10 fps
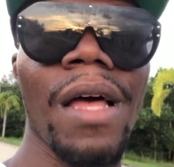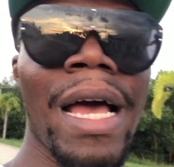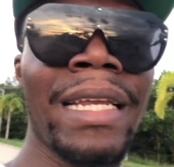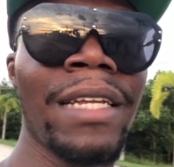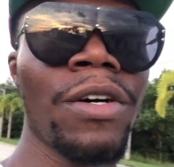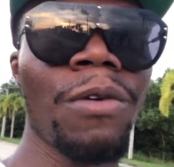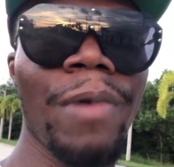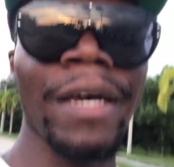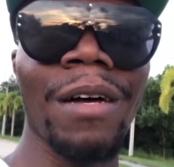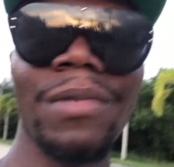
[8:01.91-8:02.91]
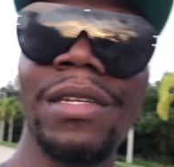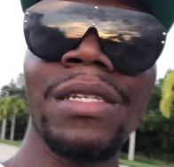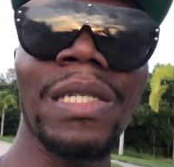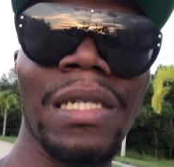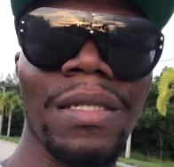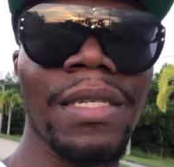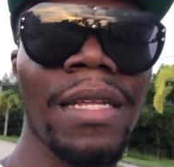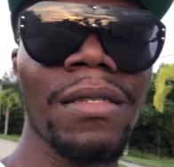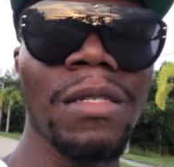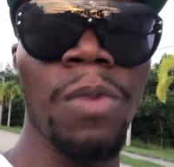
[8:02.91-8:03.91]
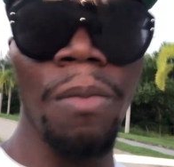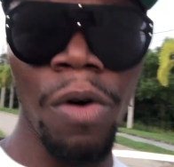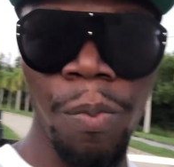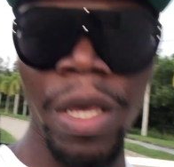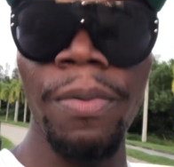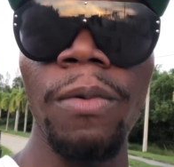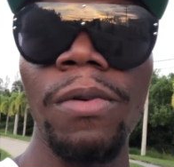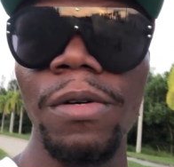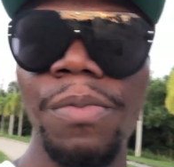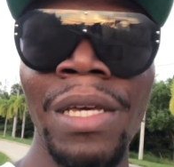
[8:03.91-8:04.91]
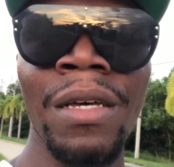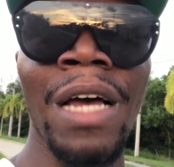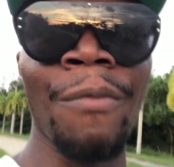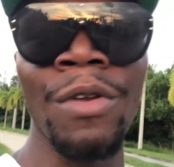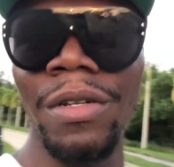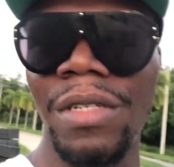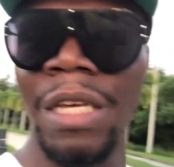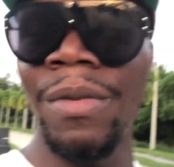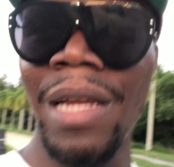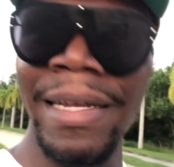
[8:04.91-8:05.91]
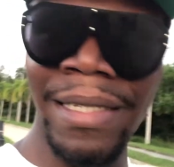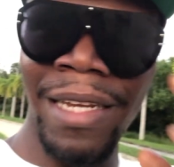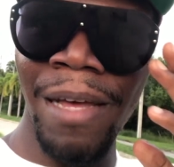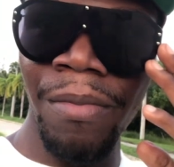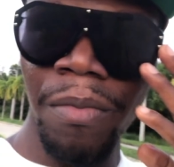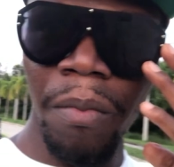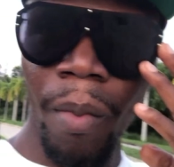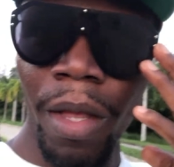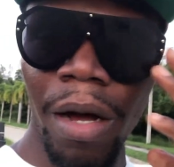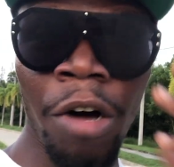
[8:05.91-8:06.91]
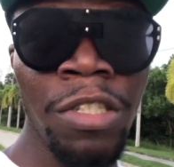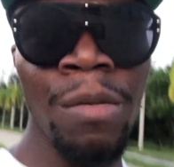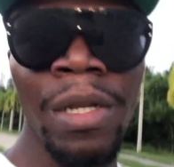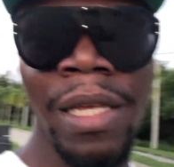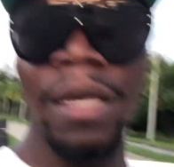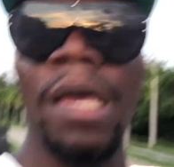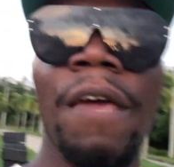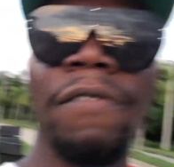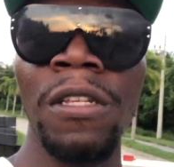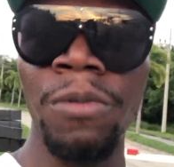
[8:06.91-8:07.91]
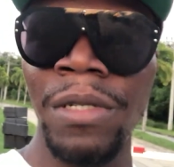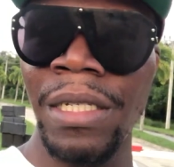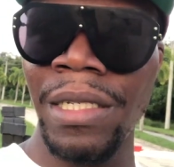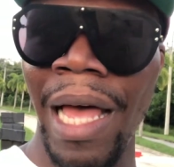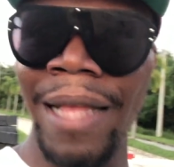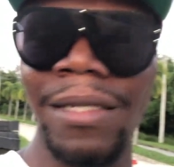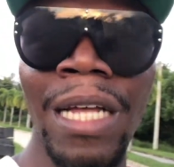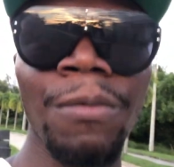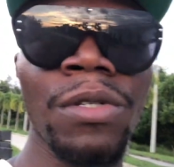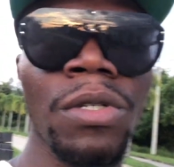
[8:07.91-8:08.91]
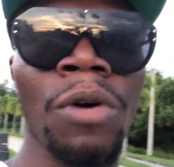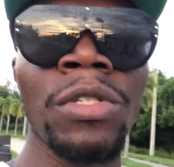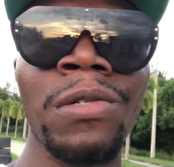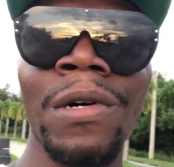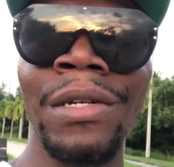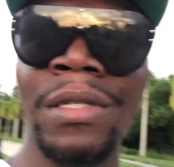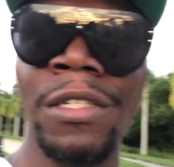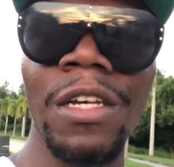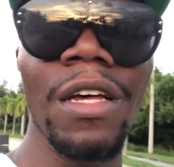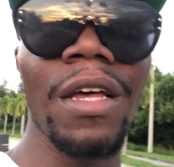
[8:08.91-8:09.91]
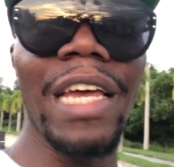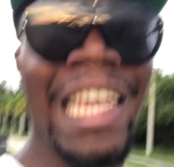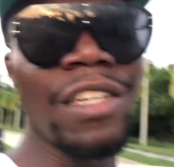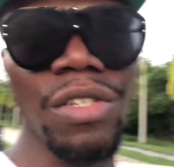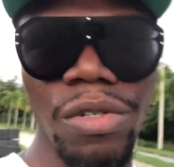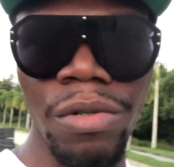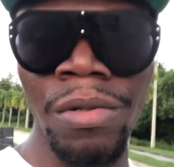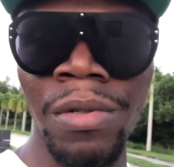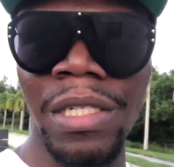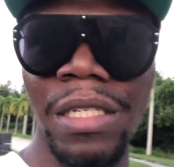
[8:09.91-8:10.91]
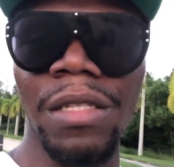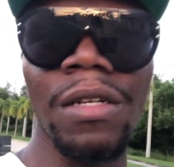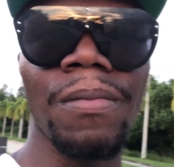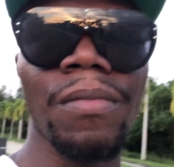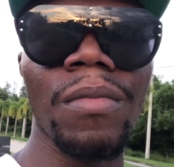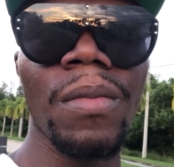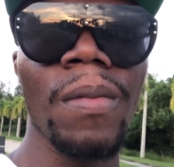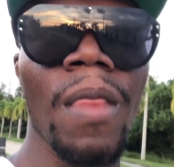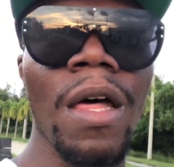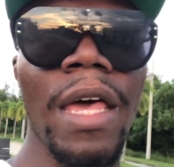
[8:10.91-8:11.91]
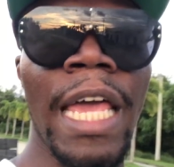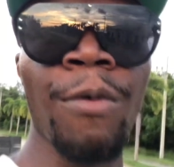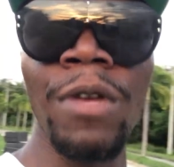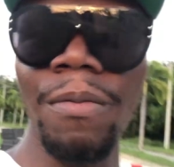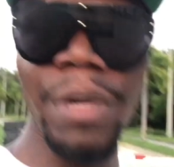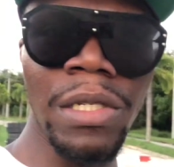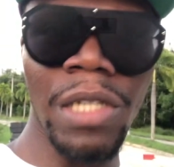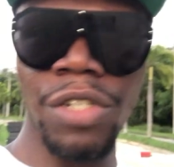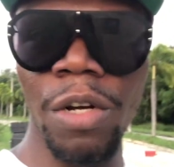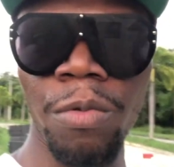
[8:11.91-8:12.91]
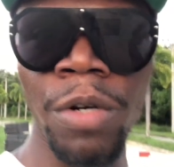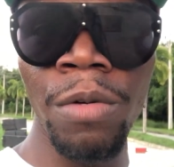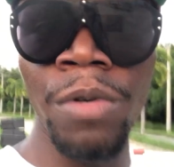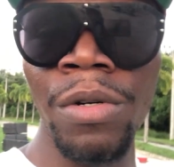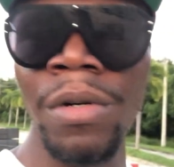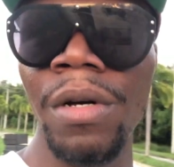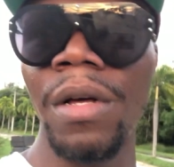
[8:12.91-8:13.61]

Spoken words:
and they don't wake up to this sixth sense, but more people will be, and we're not demonizing them. Ultimately, if this was a science that was told to us in the school system, it wouldn't be such a woo-woo